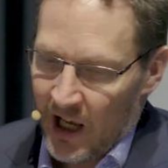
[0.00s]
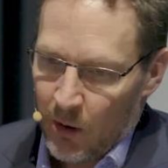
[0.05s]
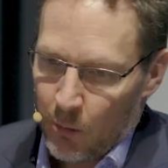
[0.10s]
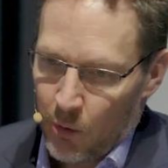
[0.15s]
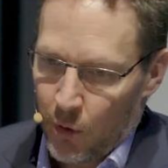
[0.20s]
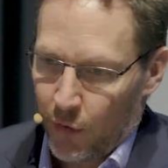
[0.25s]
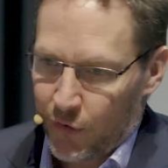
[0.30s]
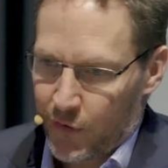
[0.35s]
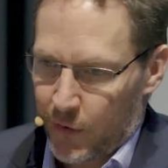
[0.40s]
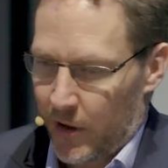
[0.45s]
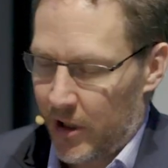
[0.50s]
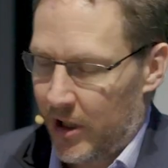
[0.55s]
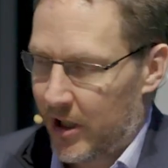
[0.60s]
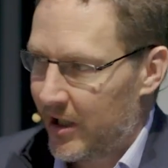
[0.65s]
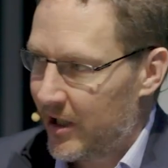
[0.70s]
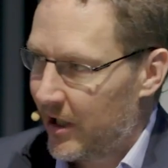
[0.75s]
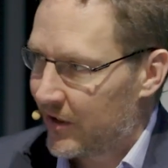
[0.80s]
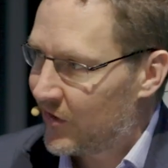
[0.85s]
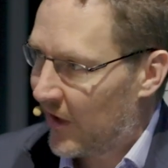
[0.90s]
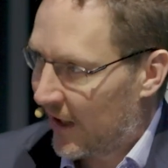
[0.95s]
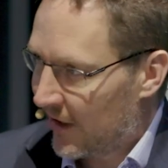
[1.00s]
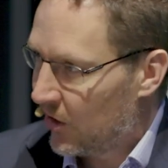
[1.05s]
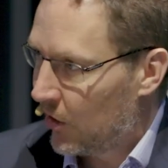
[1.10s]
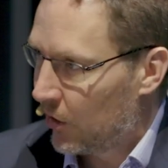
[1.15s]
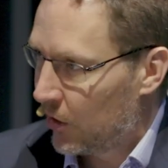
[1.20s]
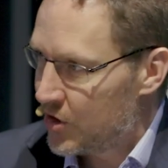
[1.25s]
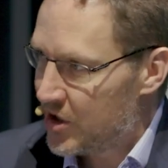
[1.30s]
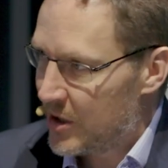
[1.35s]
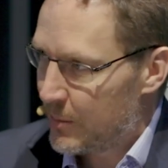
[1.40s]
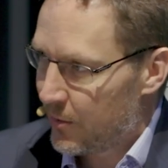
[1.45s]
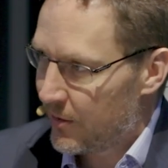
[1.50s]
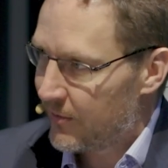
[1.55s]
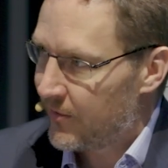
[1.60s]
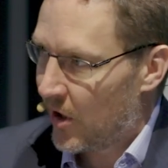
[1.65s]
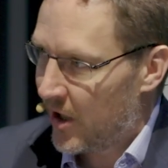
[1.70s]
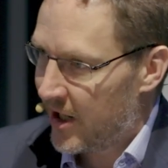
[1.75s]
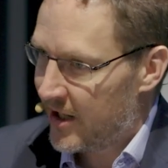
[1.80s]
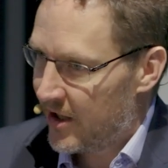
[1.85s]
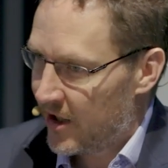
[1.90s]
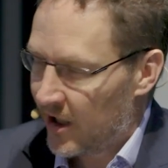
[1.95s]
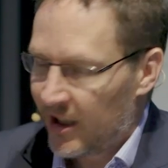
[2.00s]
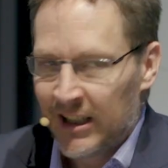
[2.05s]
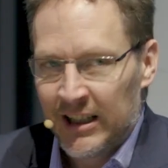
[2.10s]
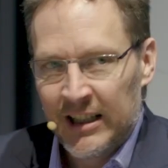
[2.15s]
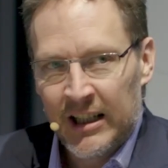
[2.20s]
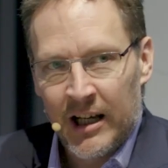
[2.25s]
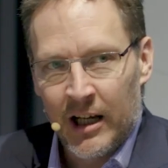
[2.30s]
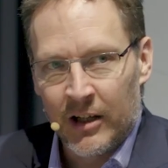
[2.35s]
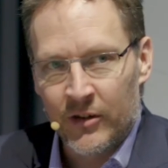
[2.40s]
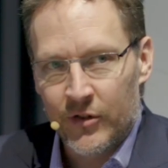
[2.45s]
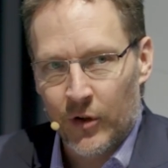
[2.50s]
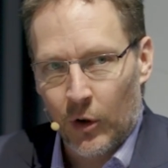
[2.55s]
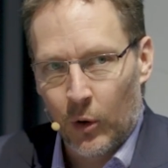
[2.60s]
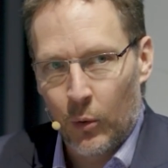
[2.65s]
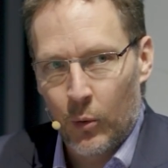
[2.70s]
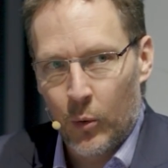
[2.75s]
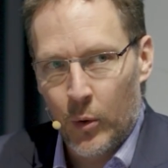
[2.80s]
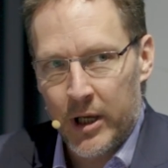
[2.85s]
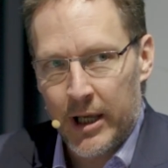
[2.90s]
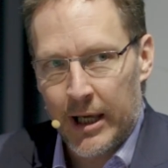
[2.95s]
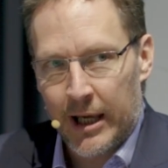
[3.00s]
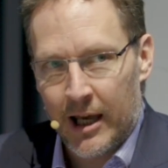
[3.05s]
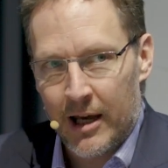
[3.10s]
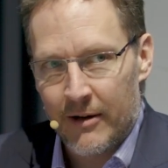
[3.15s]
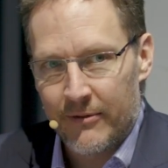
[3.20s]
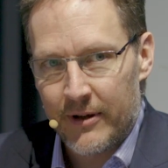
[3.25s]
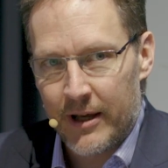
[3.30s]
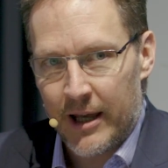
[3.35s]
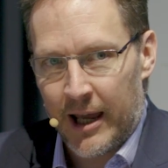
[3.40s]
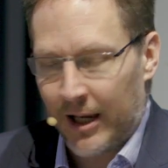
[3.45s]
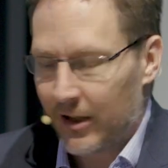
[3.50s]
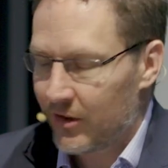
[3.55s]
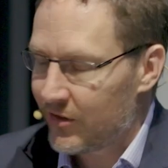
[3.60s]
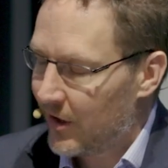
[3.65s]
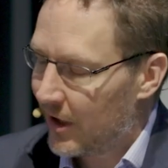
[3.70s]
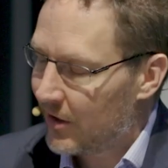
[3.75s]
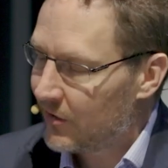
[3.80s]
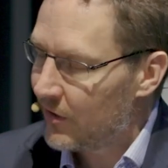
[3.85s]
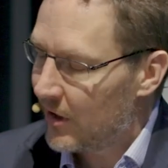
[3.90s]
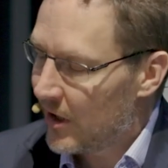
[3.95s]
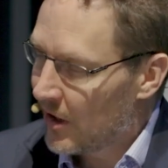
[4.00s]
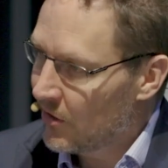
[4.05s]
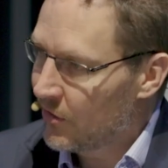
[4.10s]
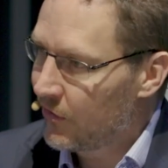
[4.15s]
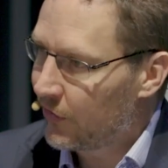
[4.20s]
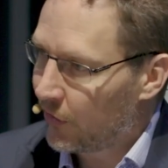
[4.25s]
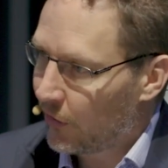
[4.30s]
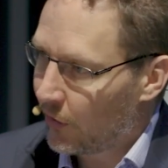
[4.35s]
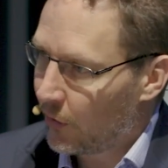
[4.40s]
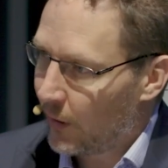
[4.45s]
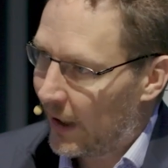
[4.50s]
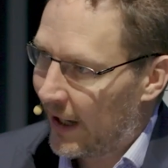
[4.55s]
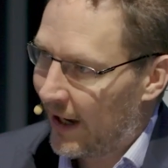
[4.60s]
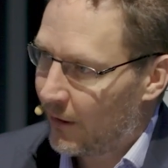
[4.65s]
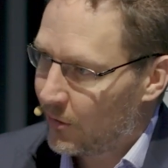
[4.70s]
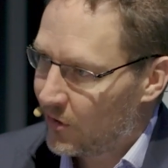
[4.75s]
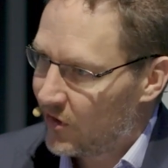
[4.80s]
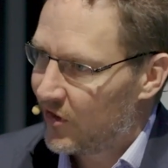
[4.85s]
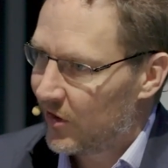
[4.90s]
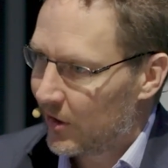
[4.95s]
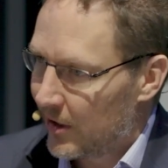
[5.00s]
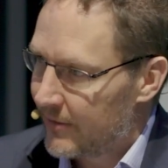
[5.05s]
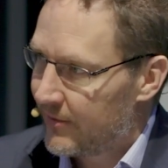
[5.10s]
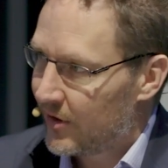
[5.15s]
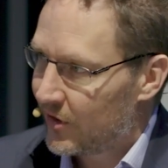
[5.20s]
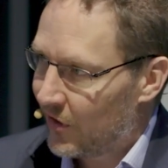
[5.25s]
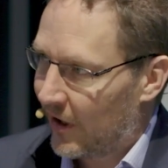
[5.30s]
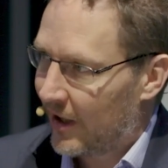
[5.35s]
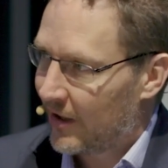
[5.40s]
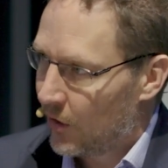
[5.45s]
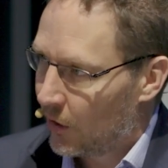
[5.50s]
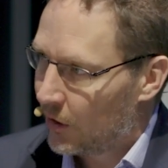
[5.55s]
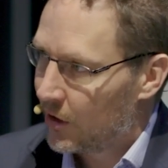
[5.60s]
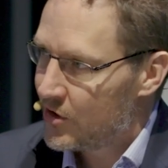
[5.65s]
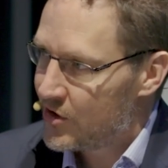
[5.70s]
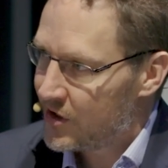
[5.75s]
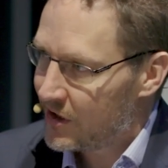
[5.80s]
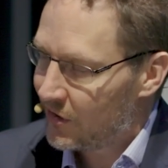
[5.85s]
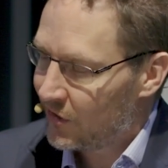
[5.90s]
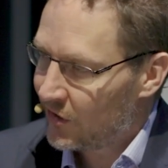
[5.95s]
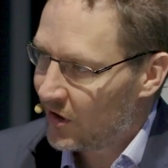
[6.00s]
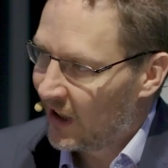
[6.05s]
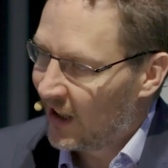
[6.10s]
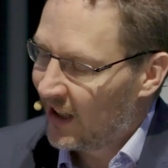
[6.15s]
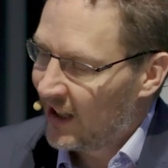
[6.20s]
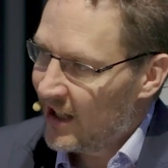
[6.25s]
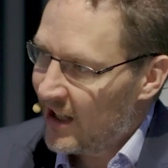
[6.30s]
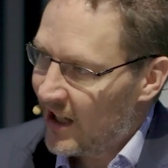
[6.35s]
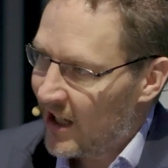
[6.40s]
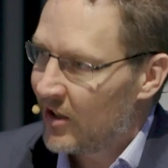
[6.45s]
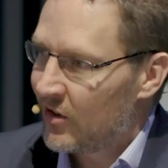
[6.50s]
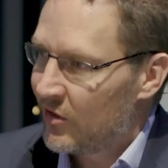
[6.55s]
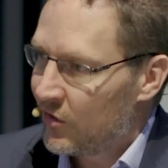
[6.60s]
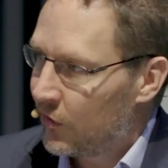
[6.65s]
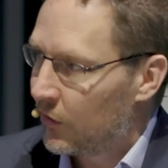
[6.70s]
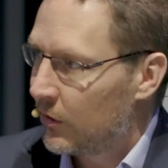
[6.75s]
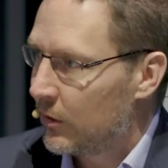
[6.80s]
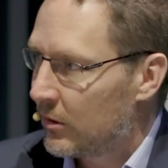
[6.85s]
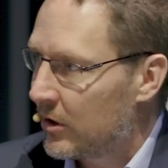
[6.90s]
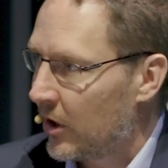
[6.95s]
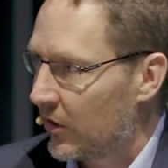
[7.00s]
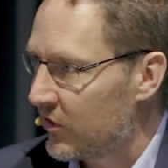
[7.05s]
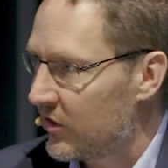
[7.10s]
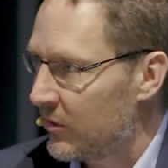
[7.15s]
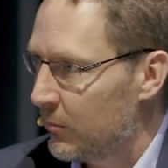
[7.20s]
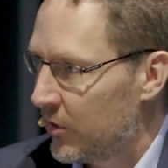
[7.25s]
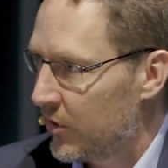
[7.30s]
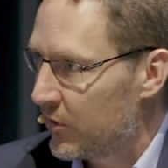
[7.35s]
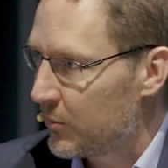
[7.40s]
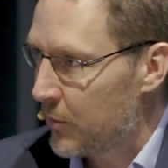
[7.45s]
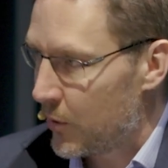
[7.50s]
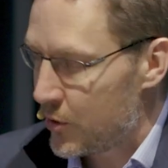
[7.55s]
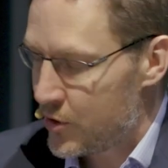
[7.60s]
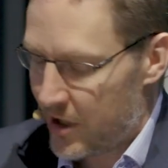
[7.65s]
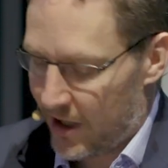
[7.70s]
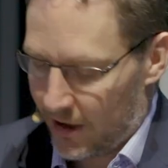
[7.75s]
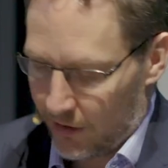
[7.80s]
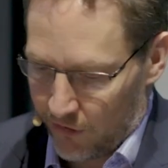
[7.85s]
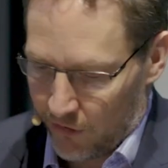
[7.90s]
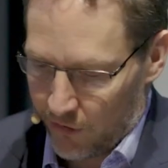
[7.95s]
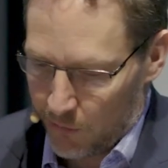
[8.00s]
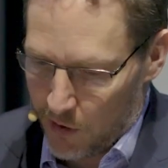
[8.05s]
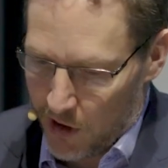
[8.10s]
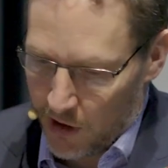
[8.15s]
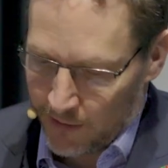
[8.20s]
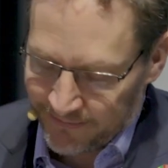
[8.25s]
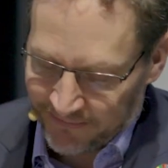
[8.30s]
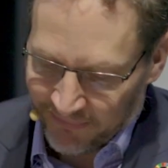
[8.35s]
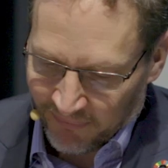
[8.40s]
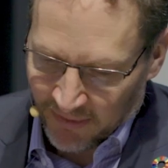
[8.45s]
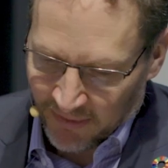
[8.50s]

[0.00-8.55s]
We're also a technology provider, and so we have access into how to deliver technologies into customers' projects as well.